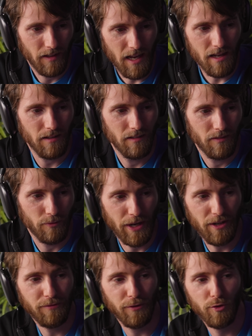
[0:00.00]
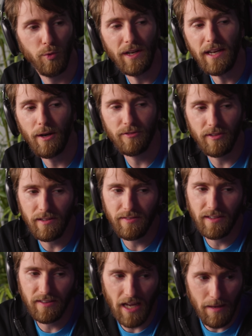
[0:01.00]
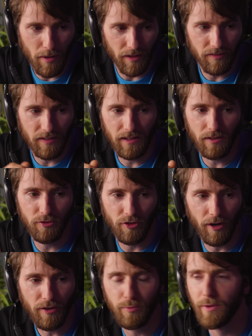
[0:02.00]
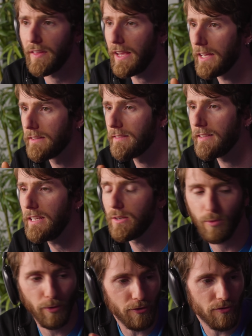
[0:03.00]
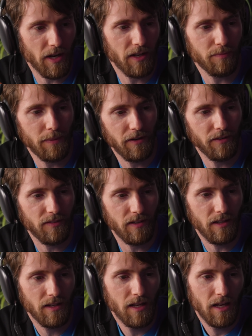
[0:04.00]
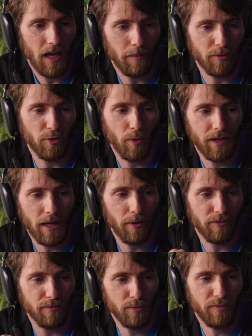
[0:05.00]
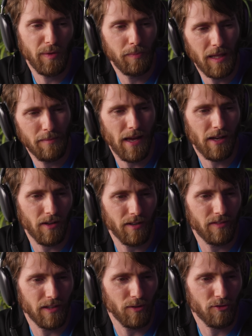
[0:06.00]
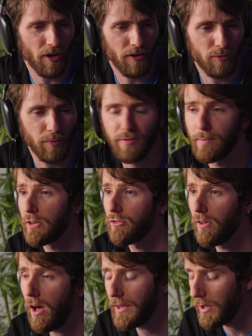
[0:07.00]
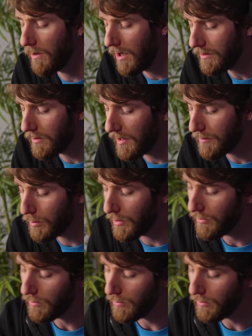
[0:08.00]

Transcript: Yeah, rated for twenty hours of listening time on a single charge with A N C or transparency, up to twenty hours of movie playback on a single charge with spatial audio on, so that's pretty